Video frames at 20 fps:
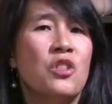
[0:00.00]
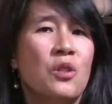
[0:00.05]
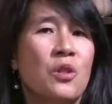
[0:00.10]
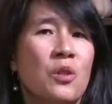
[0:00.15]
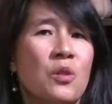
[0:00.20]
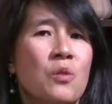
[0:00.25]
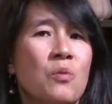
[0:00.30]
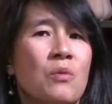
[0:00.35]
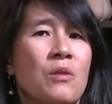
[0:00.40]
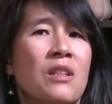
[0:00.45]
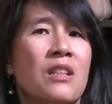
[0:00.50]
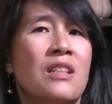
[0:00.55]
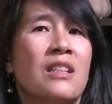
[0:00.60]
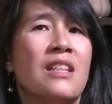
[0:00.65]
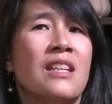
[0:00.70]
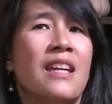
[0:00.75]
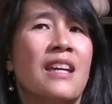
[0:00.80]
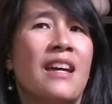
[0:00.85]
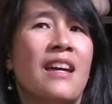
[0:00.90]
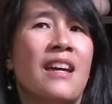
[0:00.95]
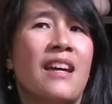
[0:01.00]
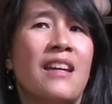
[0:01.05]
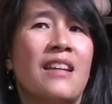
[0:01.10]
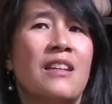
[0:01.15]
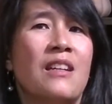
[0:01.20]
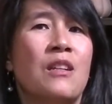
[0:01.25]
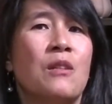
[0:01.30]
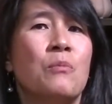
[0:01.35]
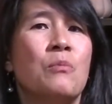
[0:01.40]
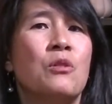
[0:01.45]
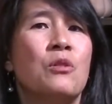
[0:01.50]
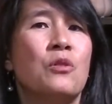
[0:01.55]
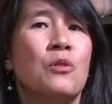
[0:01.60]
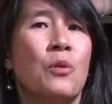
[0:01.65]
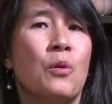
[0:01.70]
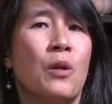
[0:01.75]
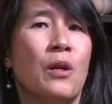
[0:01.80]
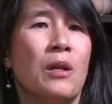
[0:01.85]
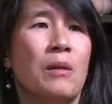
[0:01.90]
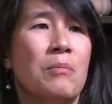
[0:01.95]
children can
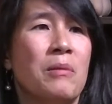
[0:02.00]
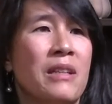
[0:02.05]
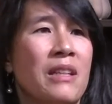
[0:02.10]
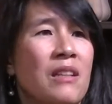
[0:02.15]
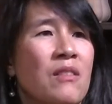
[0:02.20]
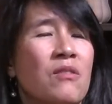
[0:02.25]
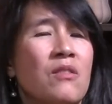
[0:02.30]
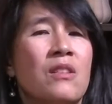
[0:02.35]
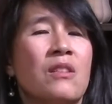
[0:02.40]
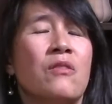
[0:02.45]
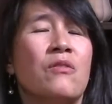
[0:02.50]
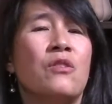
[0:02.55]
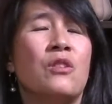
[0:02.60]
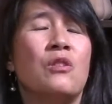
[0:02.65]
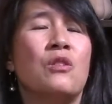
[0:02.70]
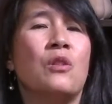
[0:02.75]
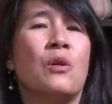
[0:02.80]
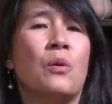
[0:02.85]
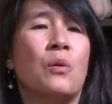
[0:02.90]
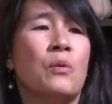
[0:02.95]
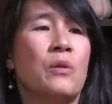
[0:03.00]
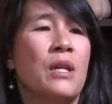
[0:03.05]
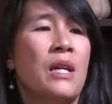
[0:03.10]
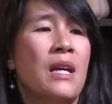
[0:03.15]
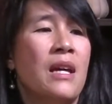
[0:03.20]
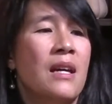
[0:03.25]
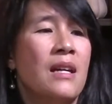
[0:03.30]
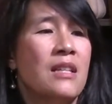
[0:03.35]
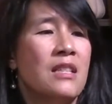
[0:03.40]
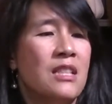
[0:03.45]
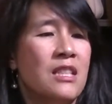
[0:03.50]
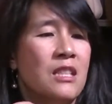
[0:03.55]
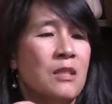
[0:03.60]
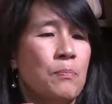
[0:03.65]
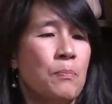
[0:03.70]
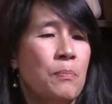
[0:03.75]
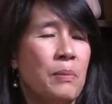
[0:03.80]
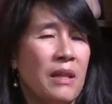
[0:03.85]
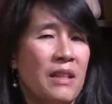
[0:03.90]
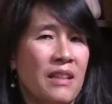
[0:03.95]
absorb, even if you don't
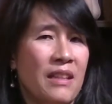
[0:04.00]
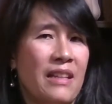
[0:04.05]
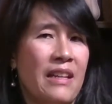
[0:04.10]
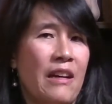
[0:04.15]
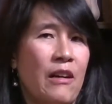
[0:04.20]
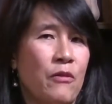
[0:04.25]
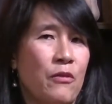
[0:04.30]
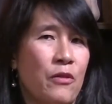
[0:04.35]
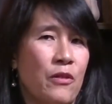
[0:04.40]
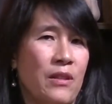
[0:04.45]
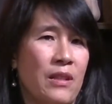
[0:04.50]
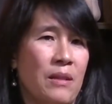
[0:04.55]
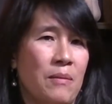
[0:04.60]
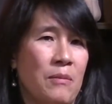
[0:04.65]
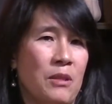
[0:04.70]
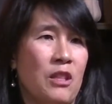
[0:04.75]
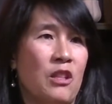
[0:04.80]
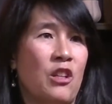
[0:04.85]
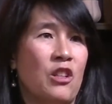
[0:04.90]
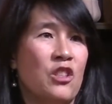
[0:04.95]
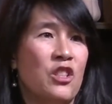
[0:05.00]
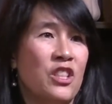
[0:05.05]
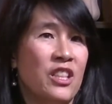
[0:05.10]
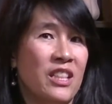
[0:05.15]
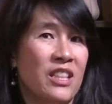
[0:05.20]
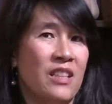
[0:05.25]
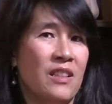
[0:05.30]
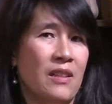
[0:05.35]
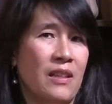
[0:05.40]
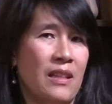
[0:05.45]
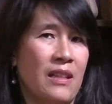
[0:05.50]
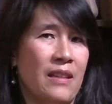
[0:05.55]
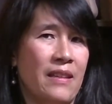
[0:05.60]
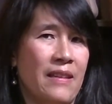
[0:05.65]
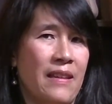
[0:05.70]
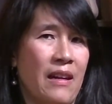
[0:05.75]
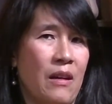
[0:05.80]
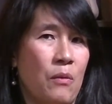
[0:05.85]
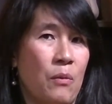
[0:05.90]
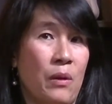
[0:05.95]
spell it out for them and
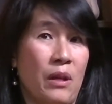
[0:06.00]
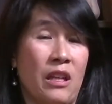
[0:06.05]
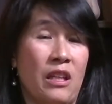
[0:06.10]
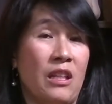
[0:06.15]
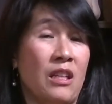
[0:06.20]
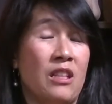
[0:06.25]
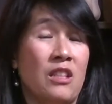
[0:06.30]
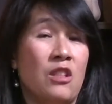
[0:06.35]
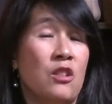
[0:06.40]
articulate it that way.